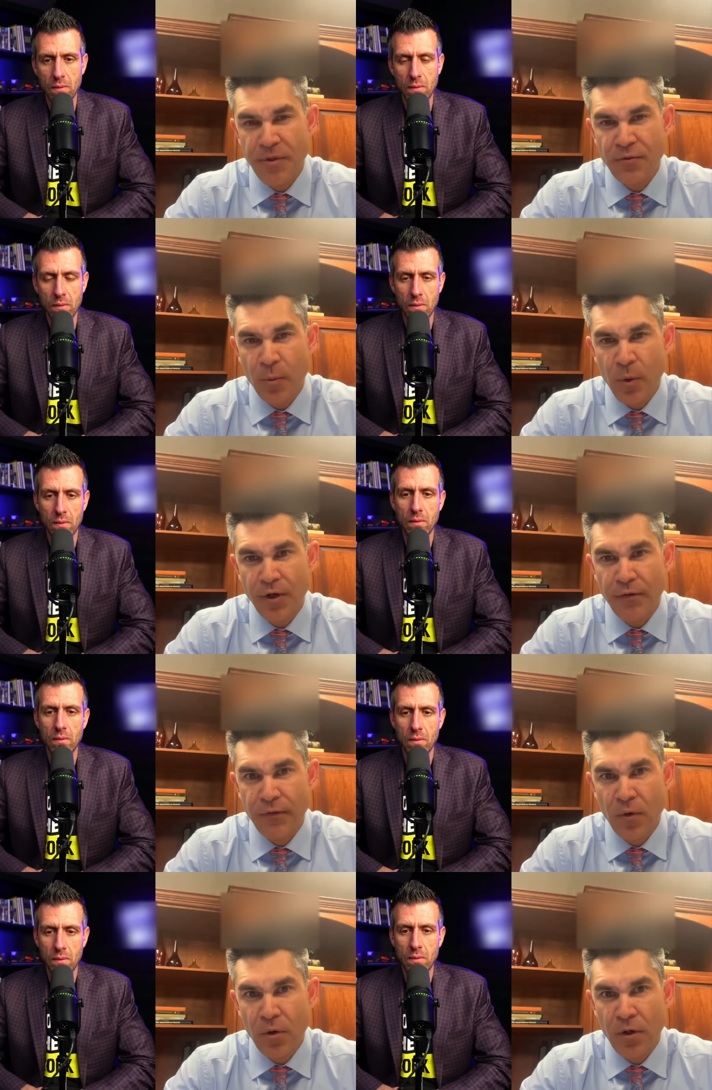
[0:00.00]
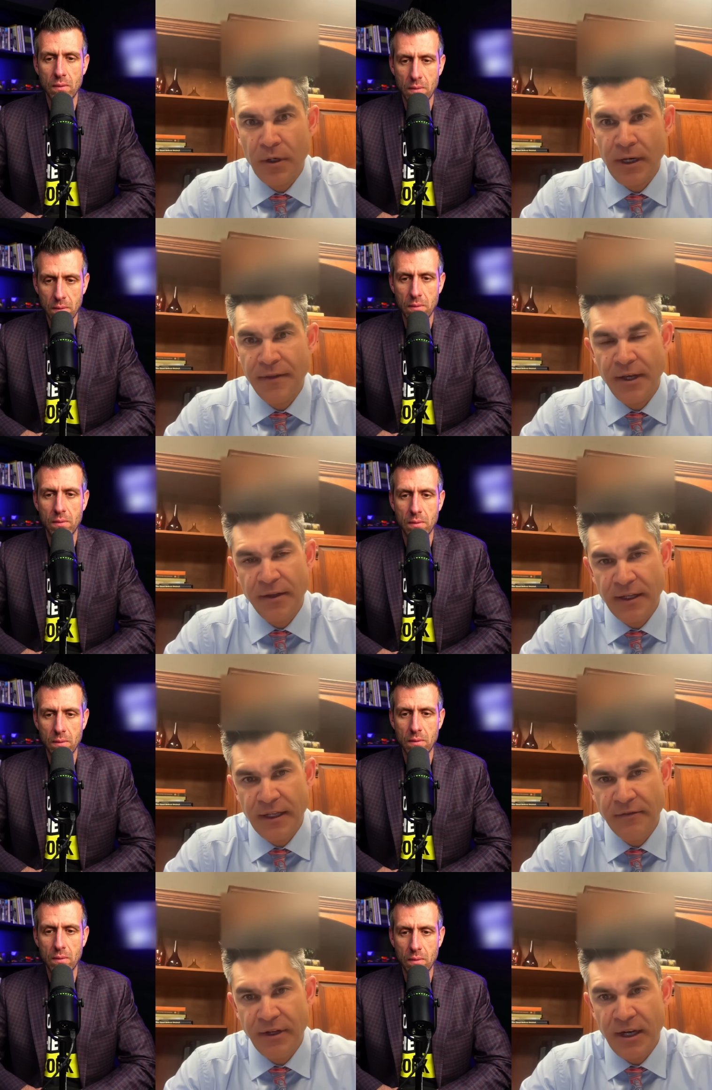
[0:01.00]
Speaker 1: from one to four. And then in the
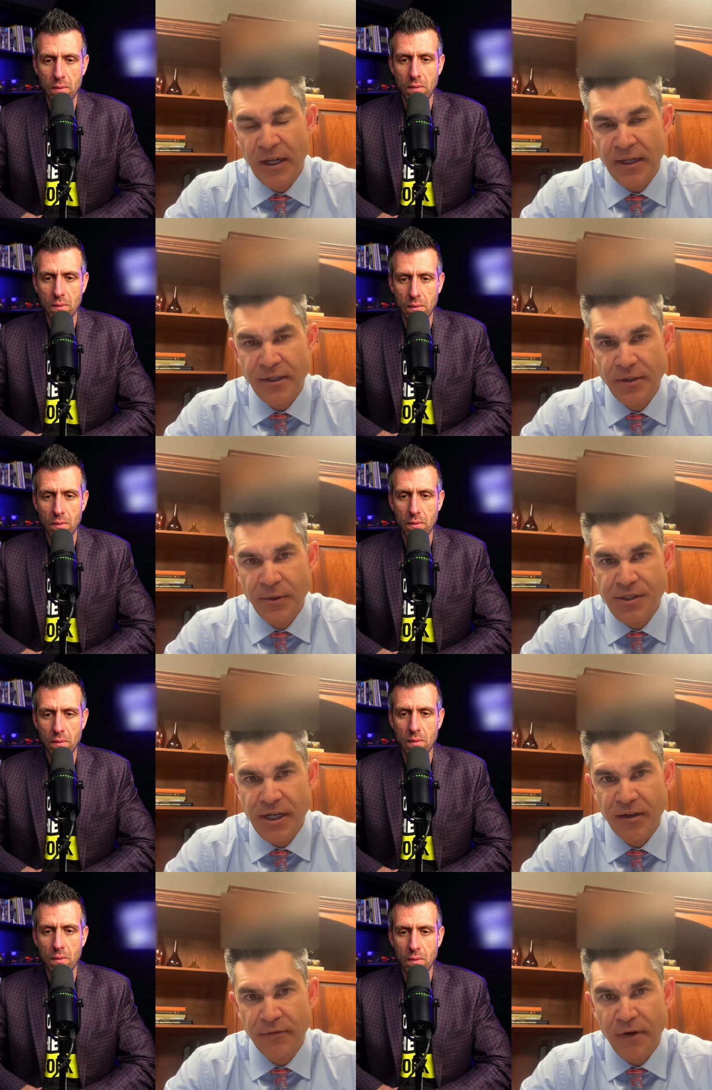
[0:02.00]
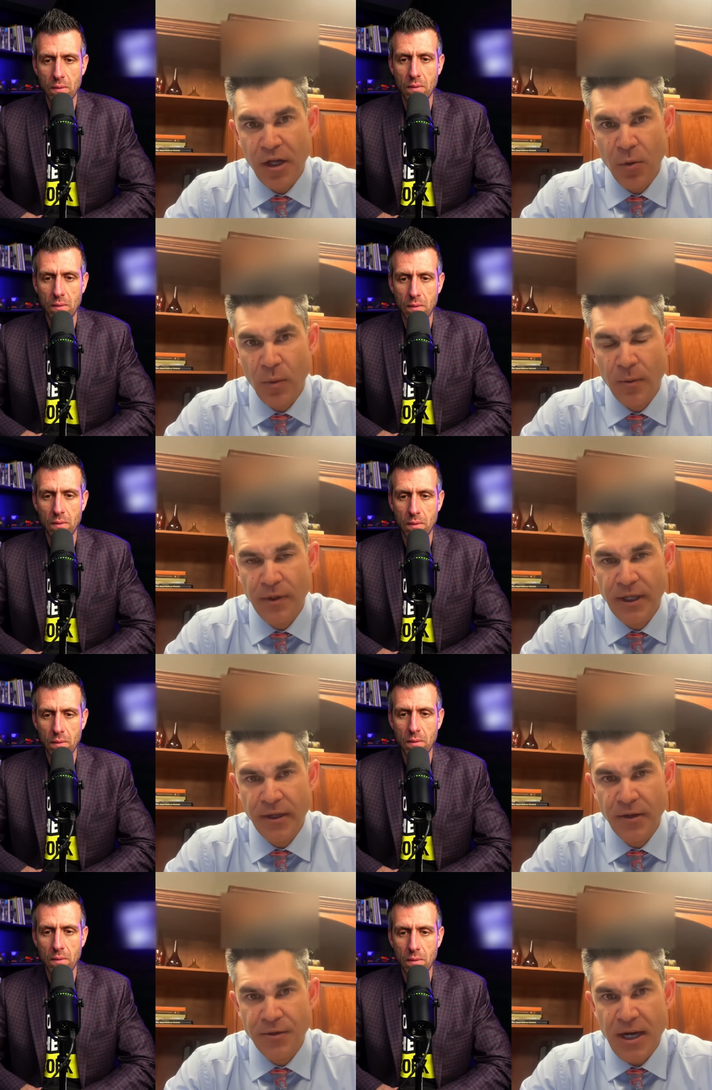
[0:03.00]
evening, I like to do a second follow up with any of
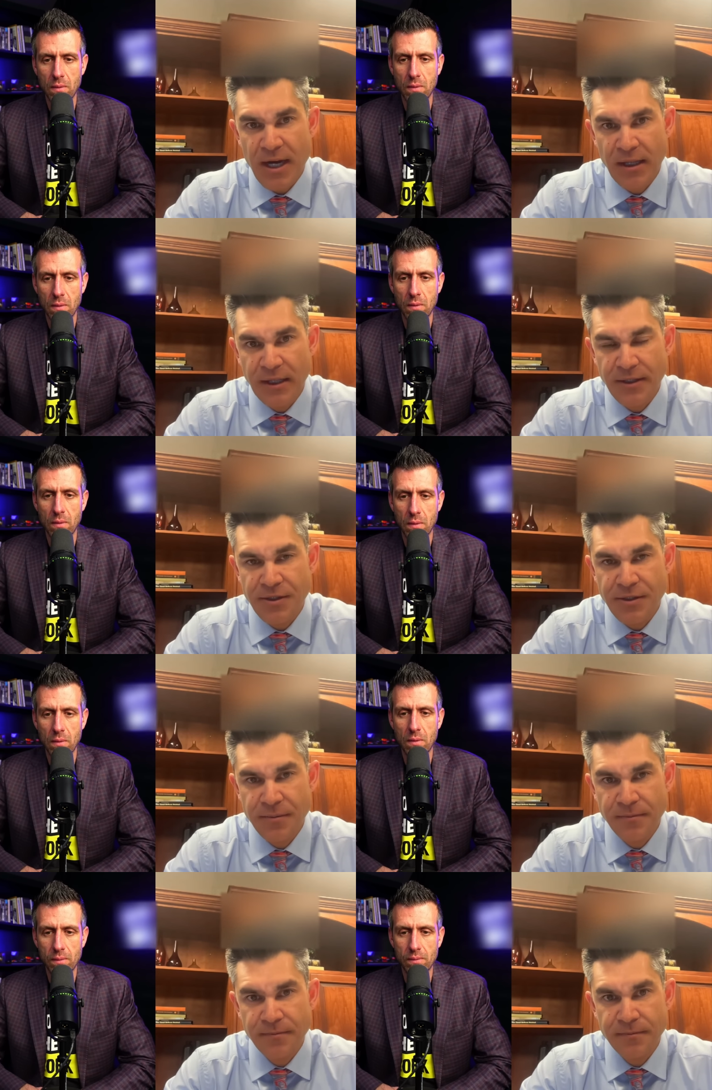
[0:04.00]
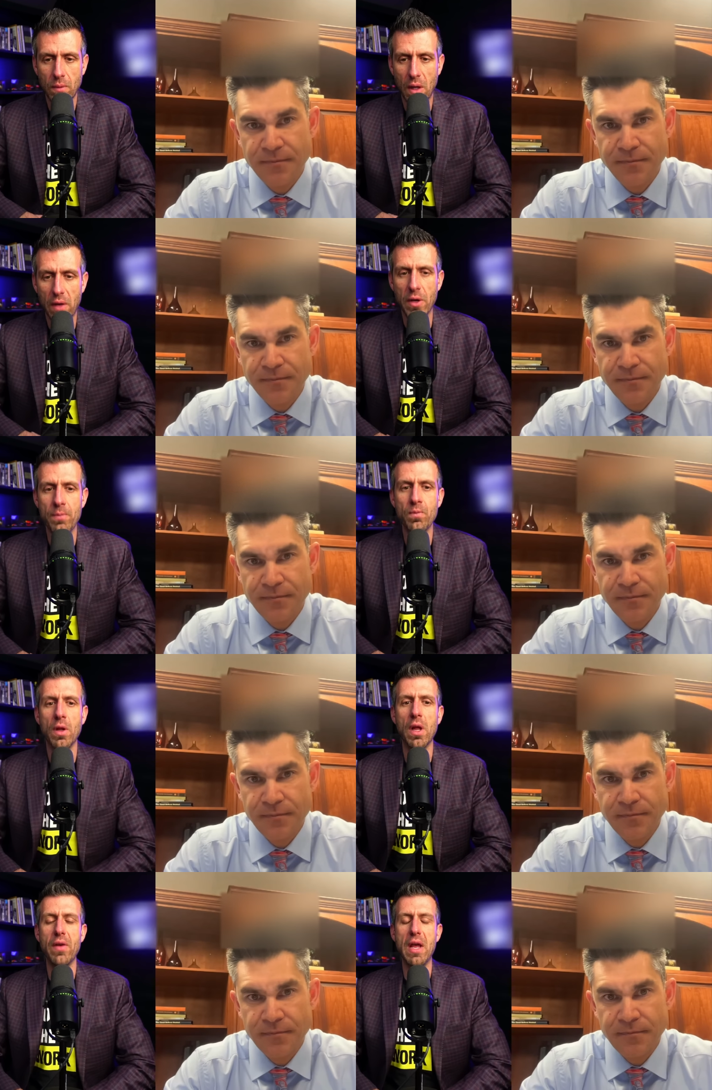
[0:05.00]
those hot leads.
Speaker 2: I love it.
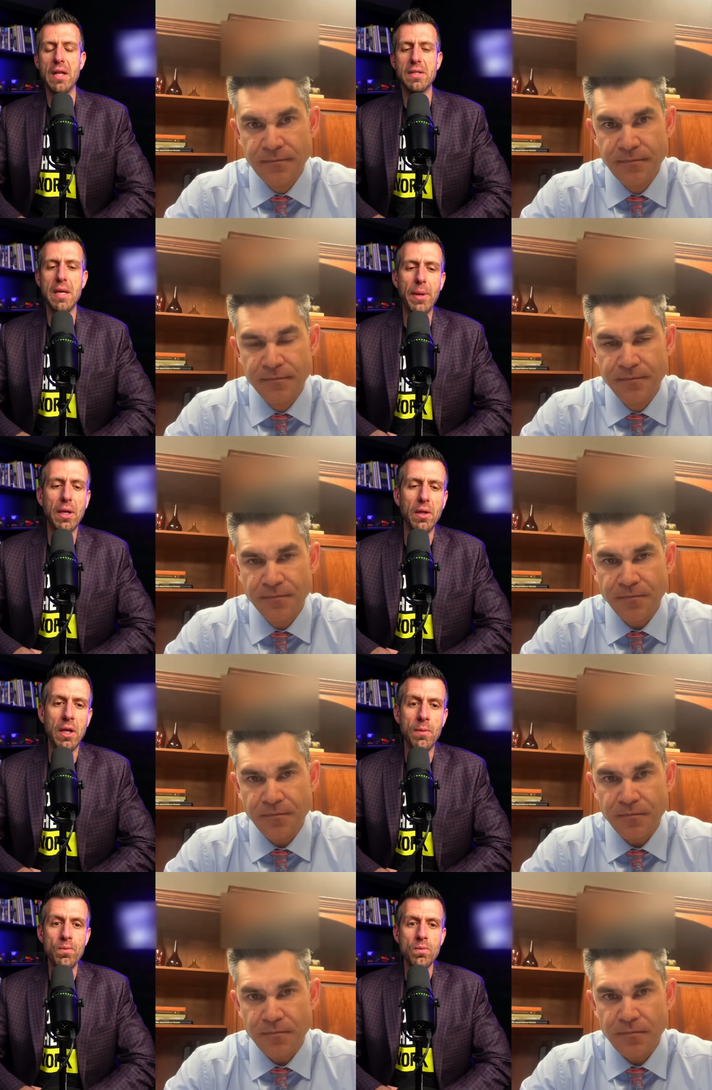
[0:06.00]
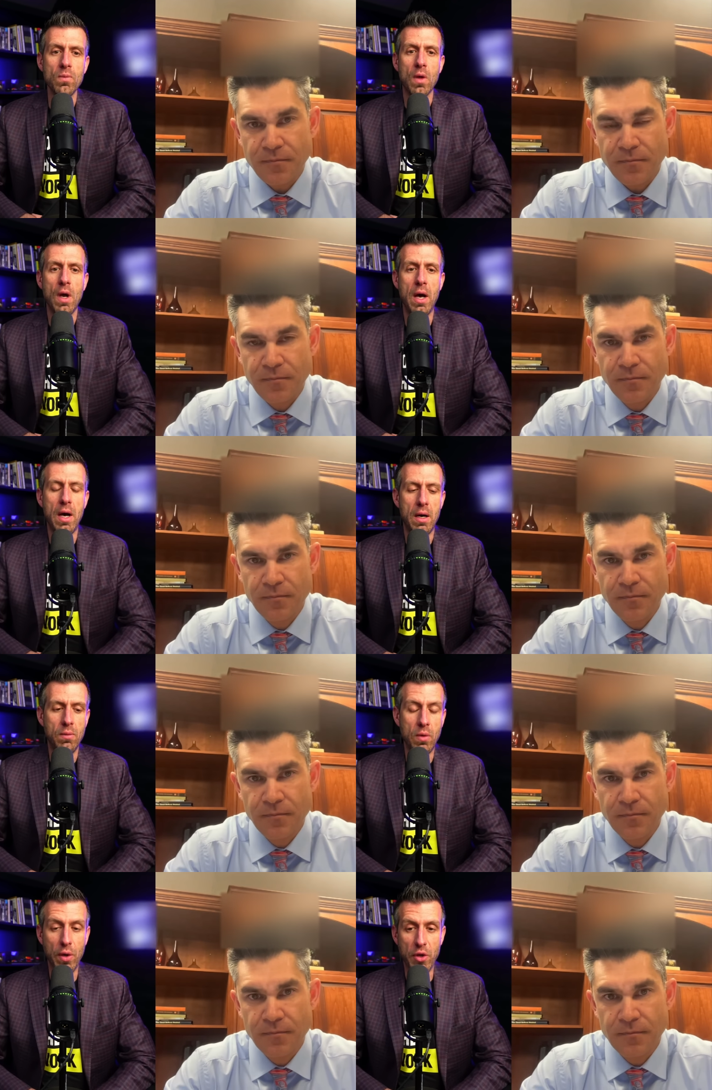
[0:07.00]
I love it. And typically,
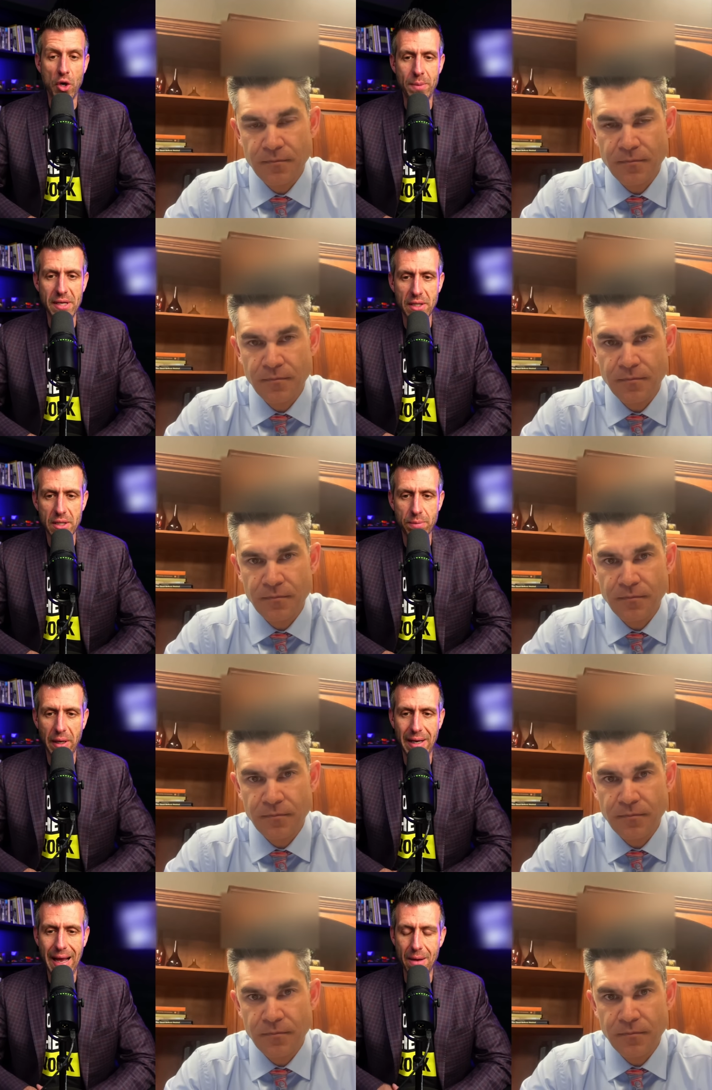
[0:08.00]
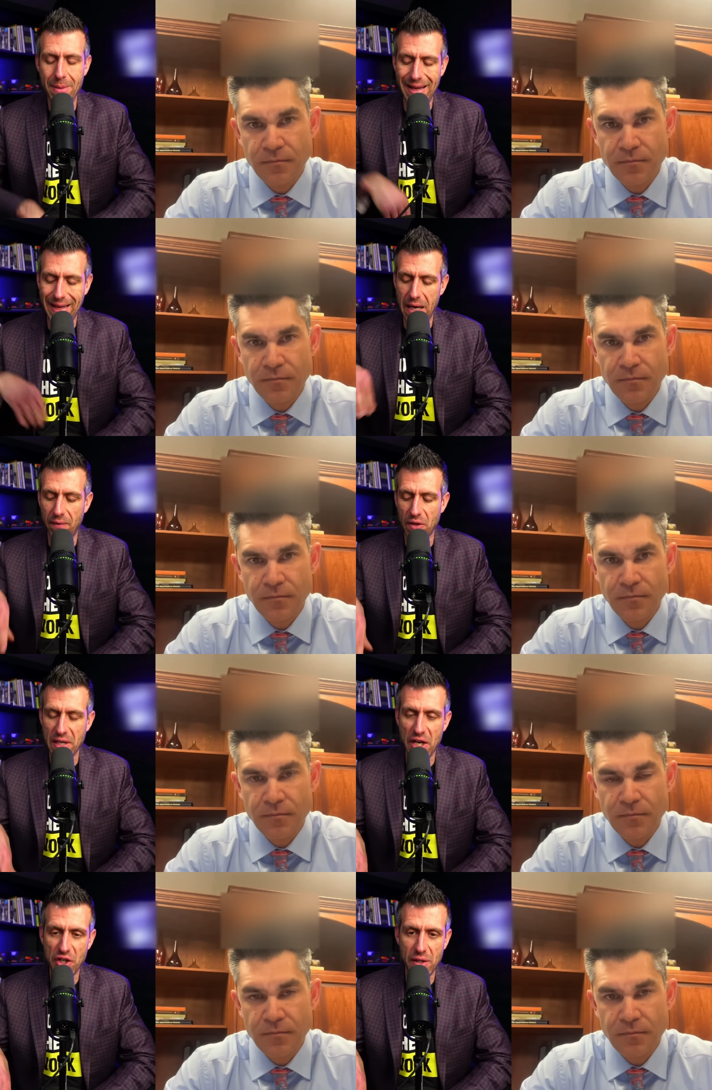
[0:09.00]
um, with your business plan, how many
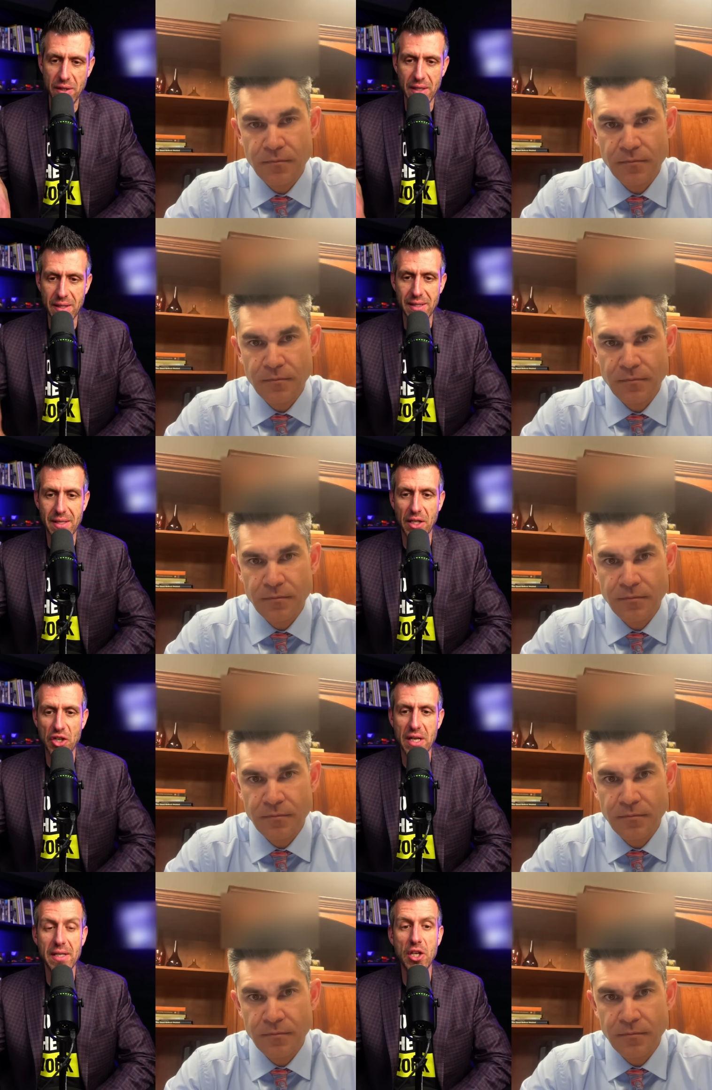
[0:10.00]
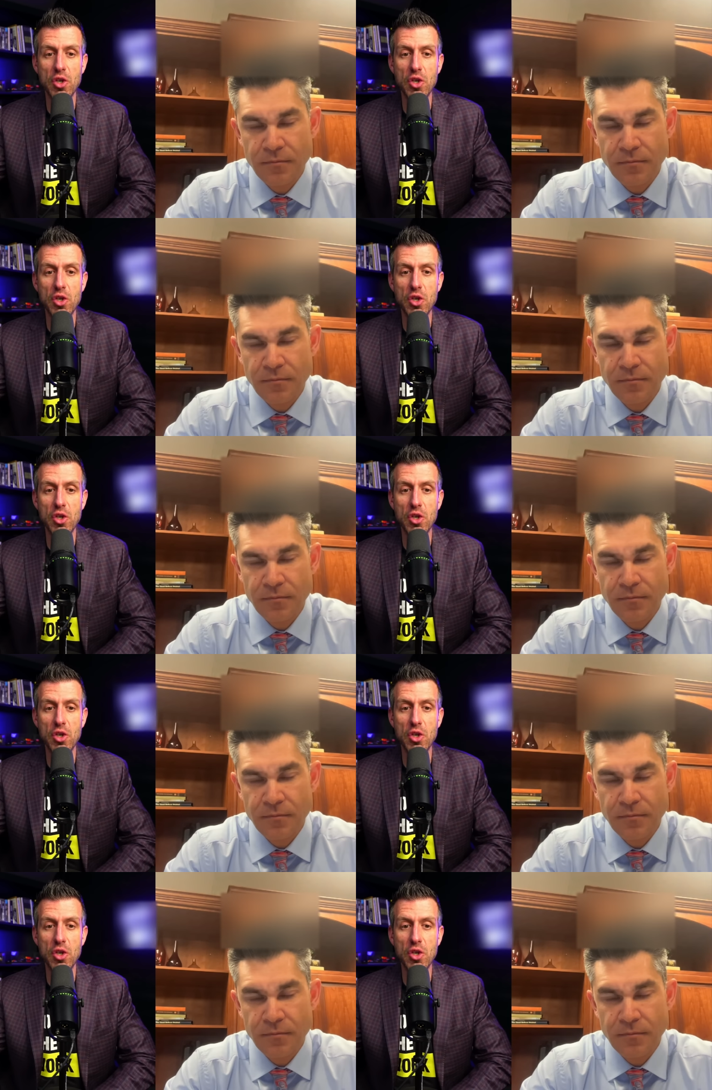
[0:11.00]
conversation does it suggest that